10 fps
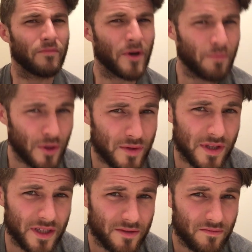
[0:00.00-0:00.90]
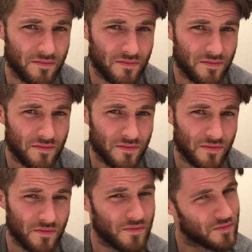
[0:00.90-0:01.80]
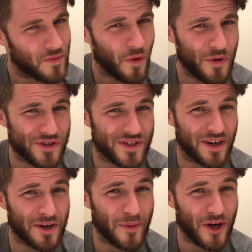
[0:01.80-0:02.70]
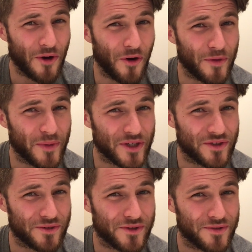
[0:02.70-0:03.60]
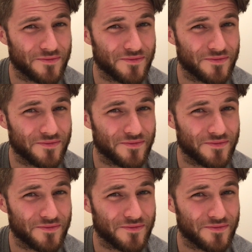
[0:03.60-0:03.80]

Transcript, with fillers: But mostly, we just talk about horror pictures.